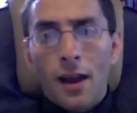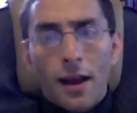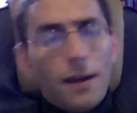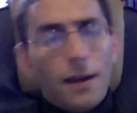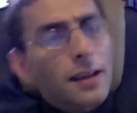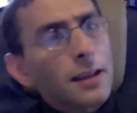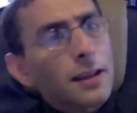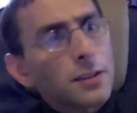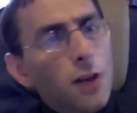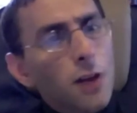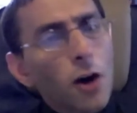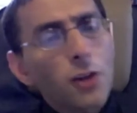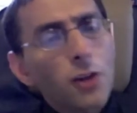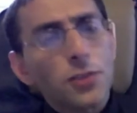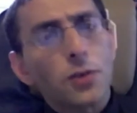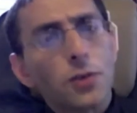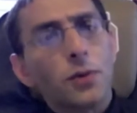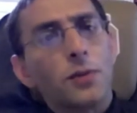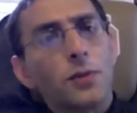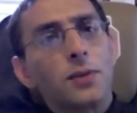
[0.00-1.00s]
It's
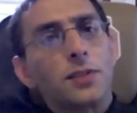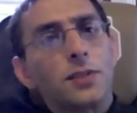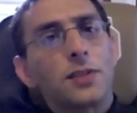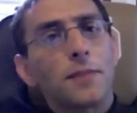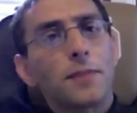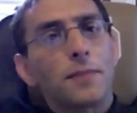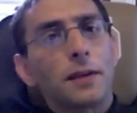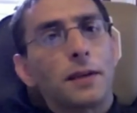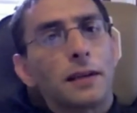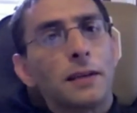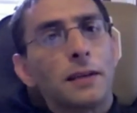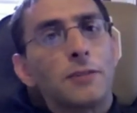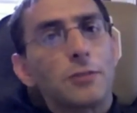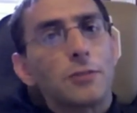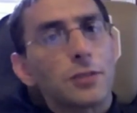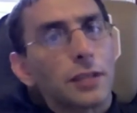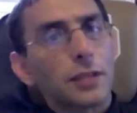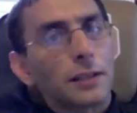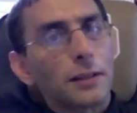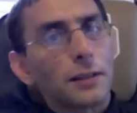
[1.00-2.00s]
also something
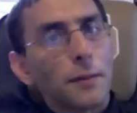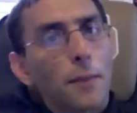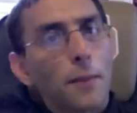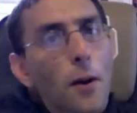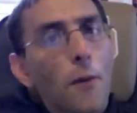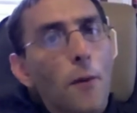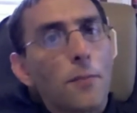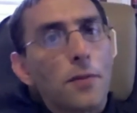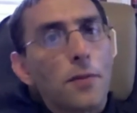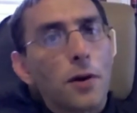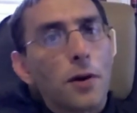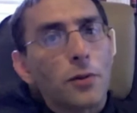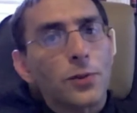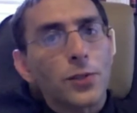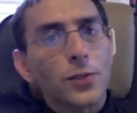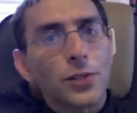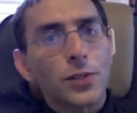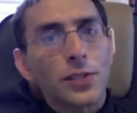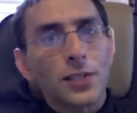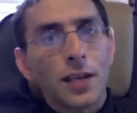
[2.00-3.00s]
interesting that the Pope
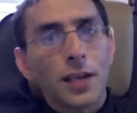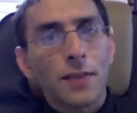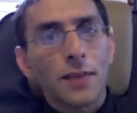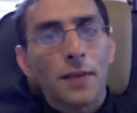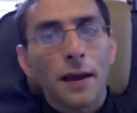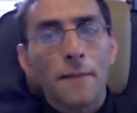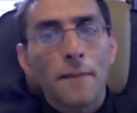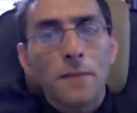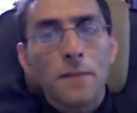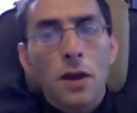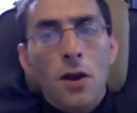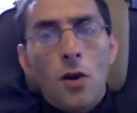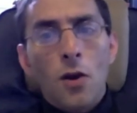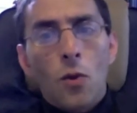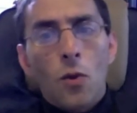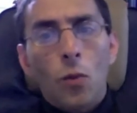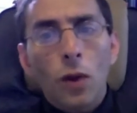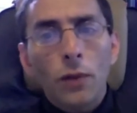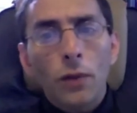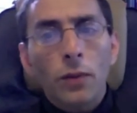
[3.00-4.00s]
notes, as he said, that
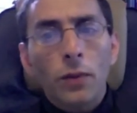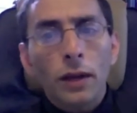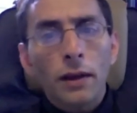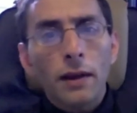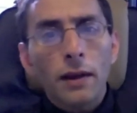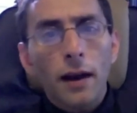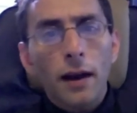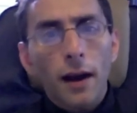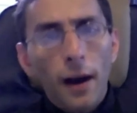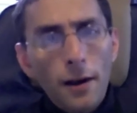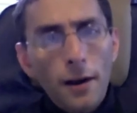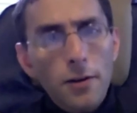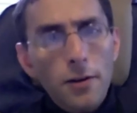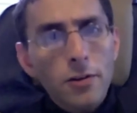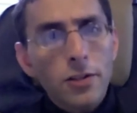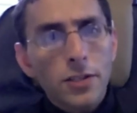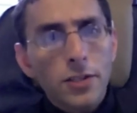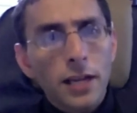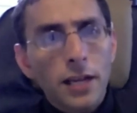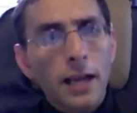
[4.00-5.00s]
when we
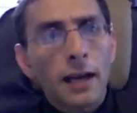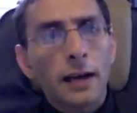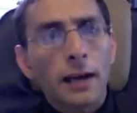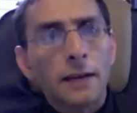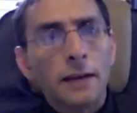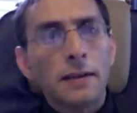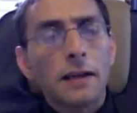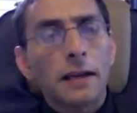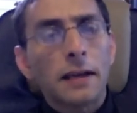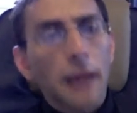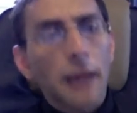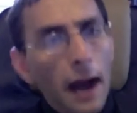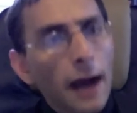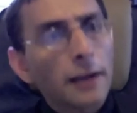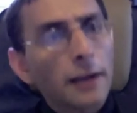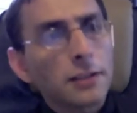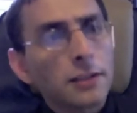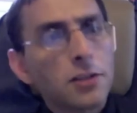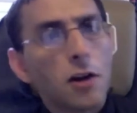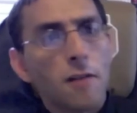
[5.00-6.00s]
understand
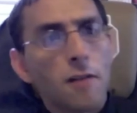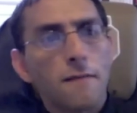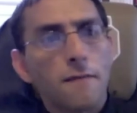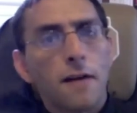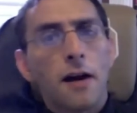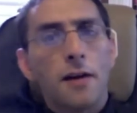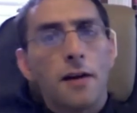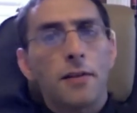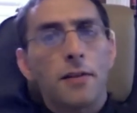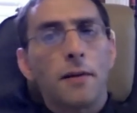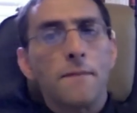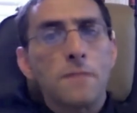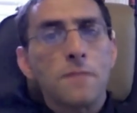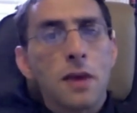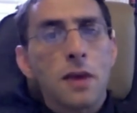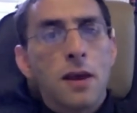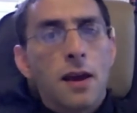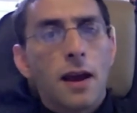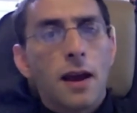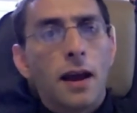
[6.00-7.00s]
God as our Father
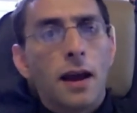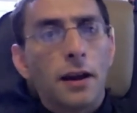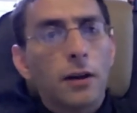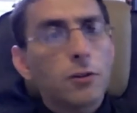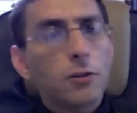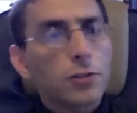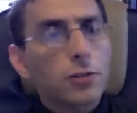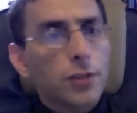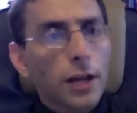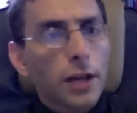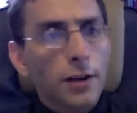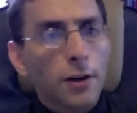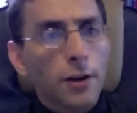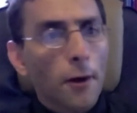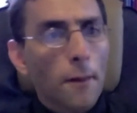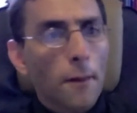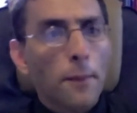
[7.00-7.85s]
and understand our